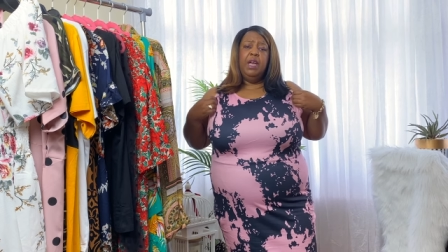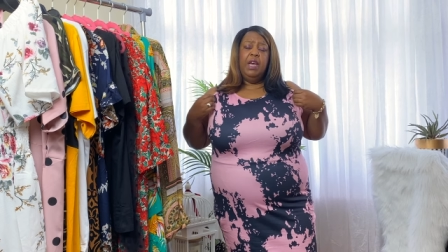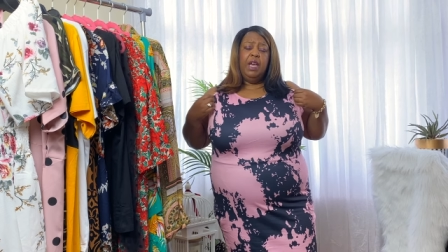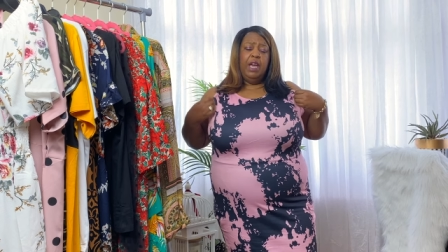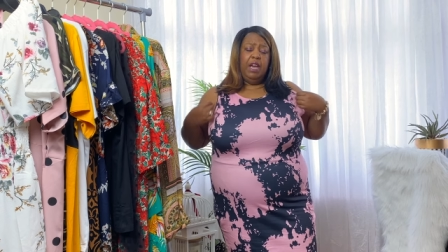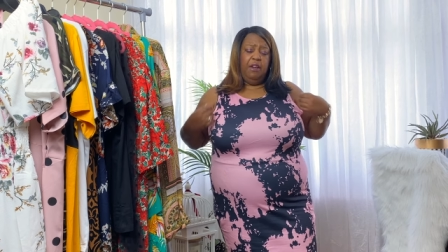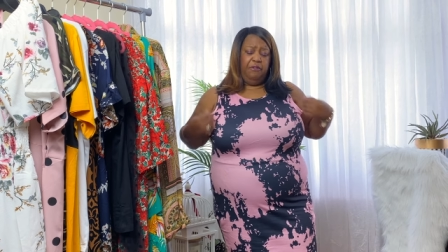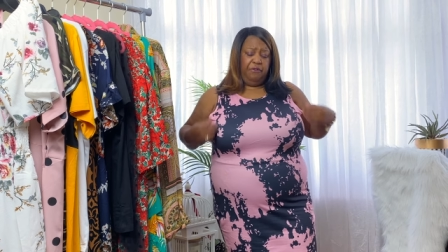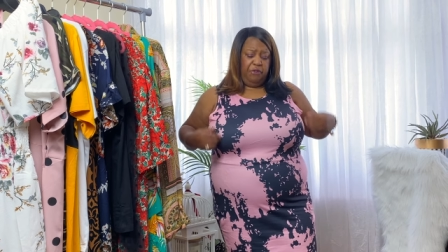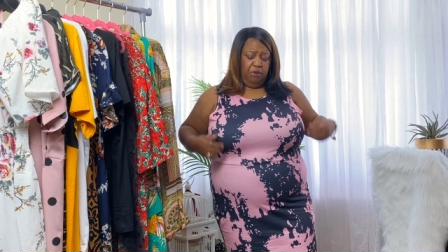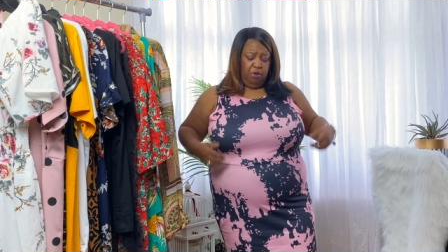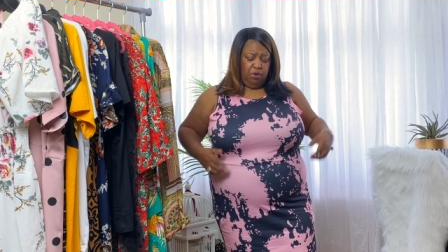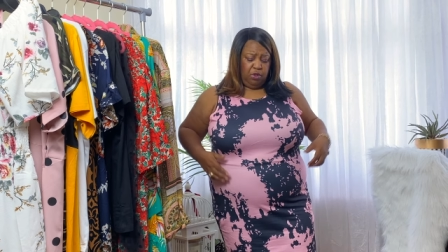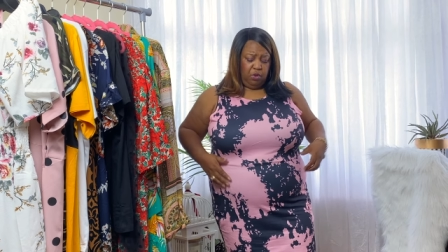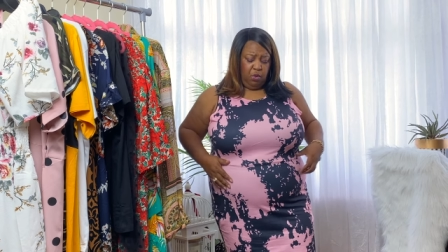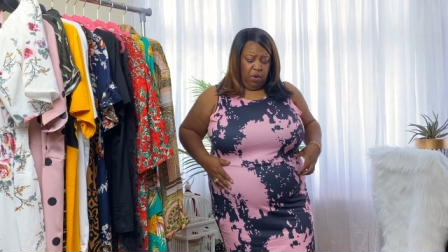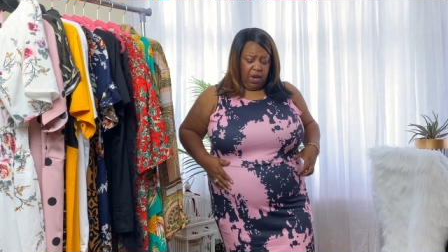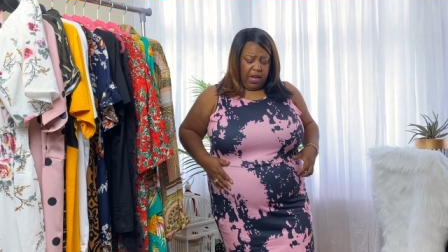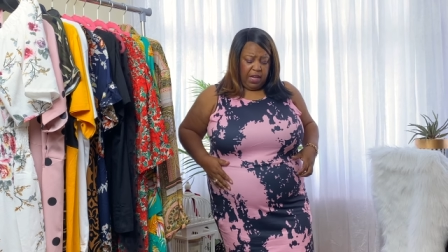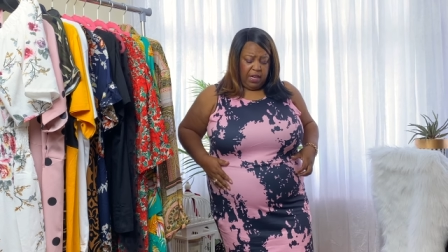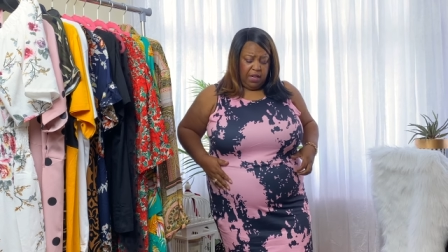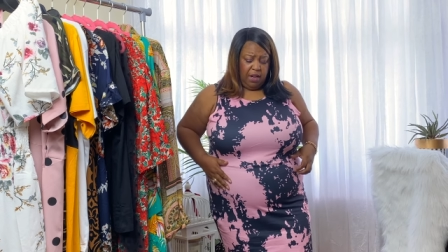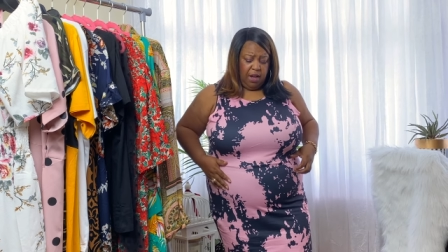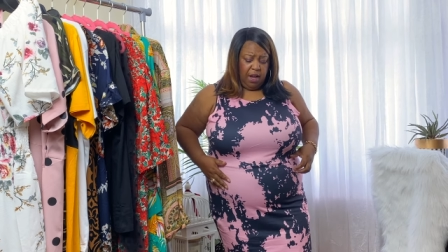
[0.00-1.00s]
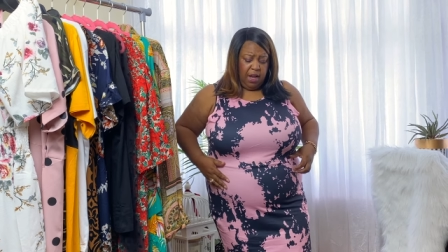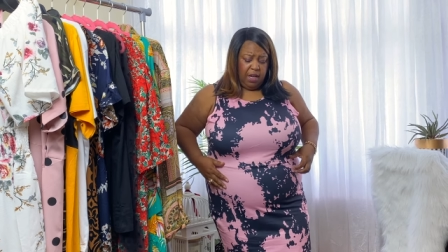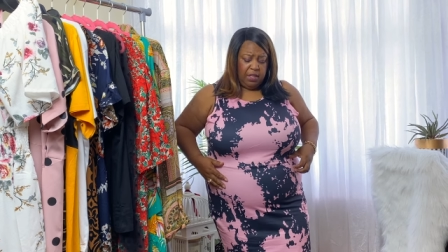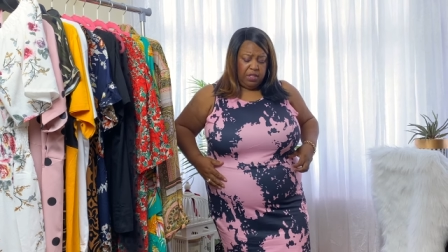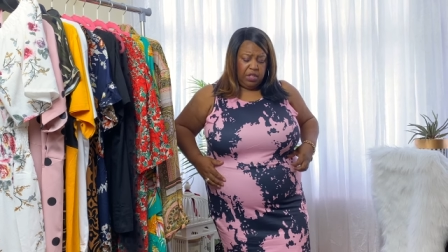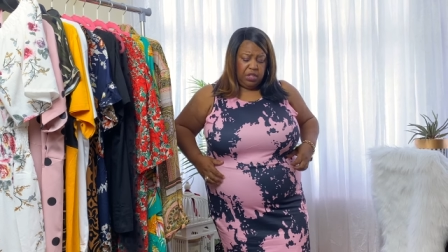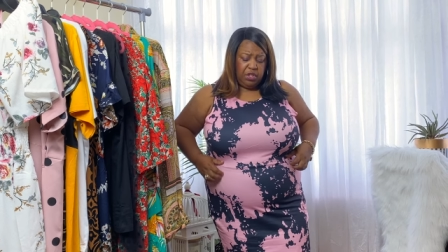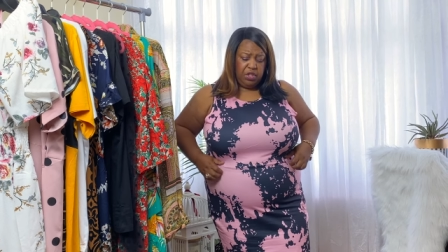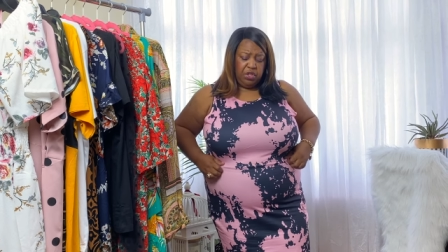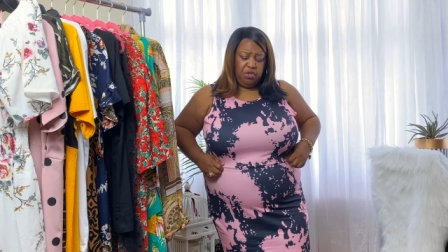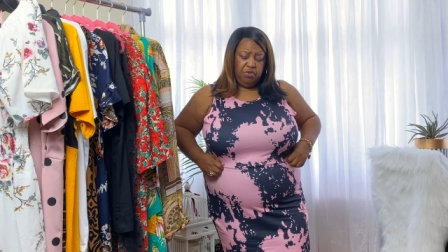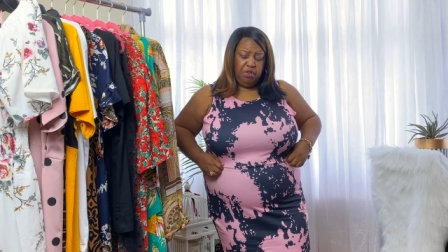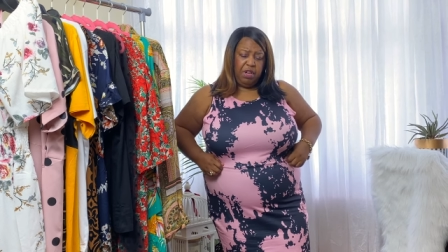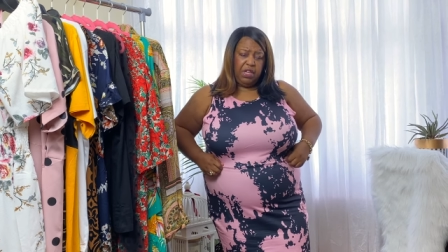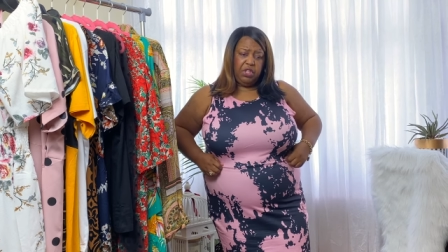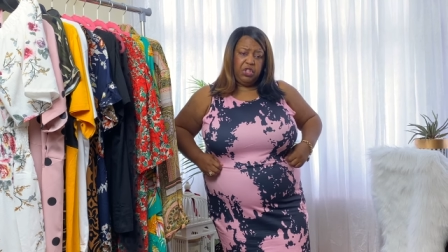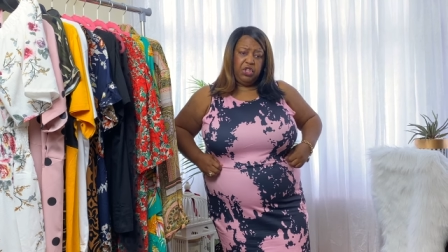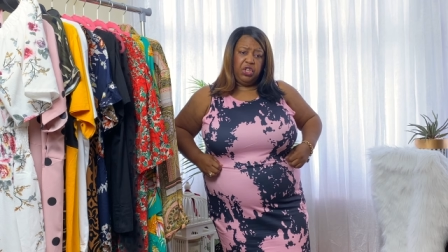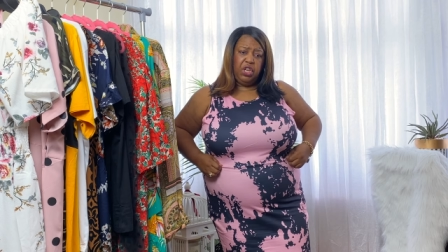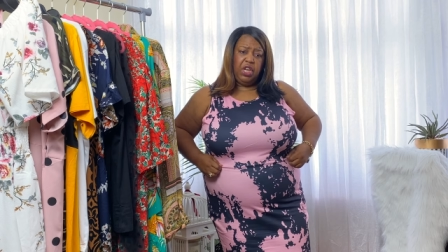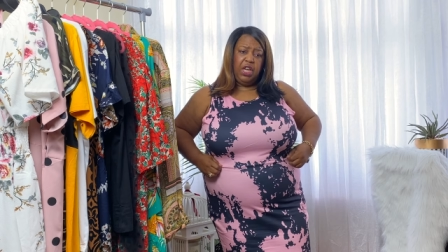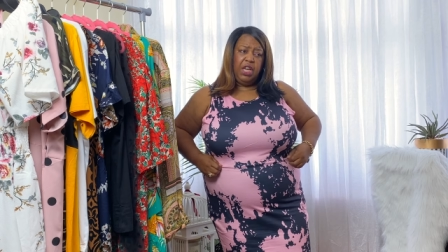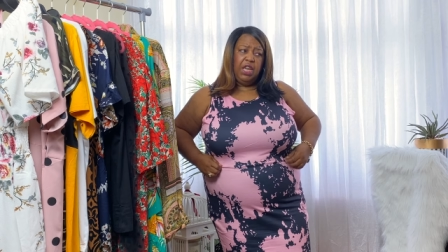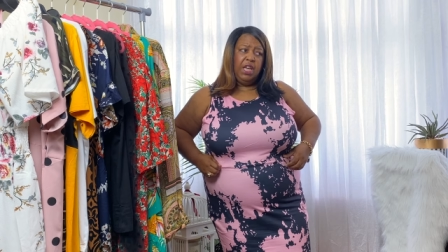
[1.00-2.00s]
It feels quite nice, it's
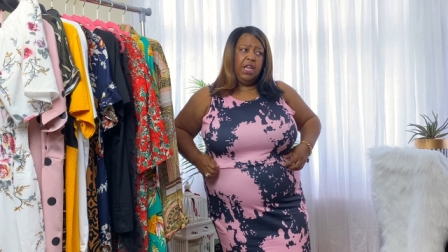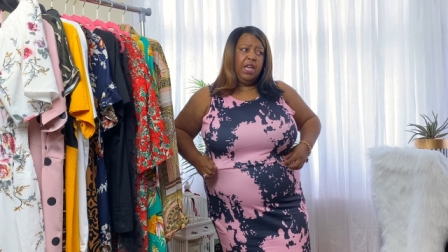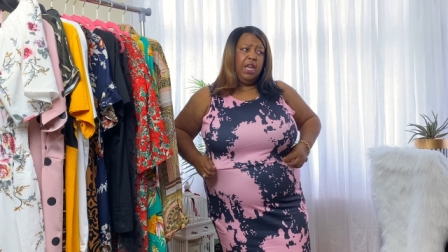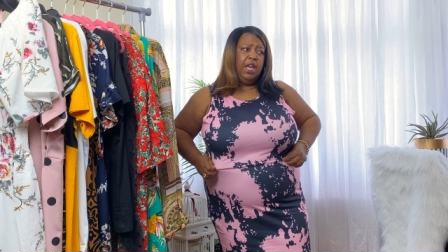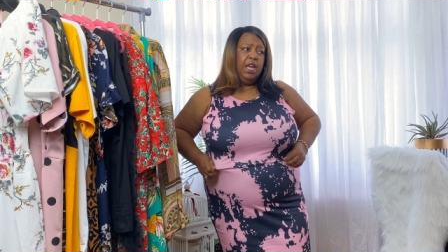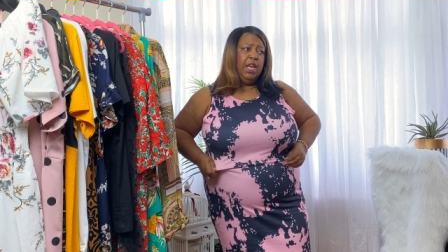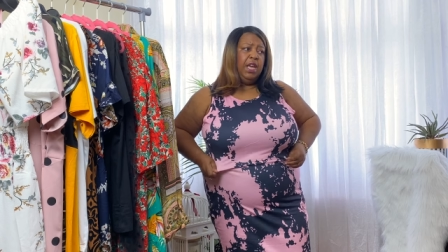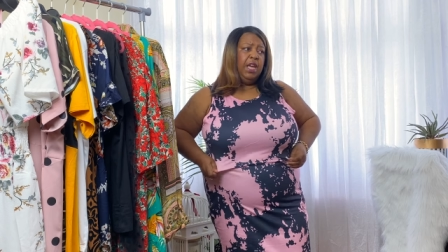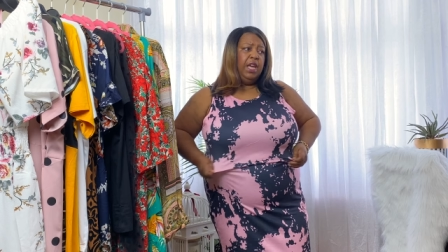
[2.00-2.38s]
stretchy.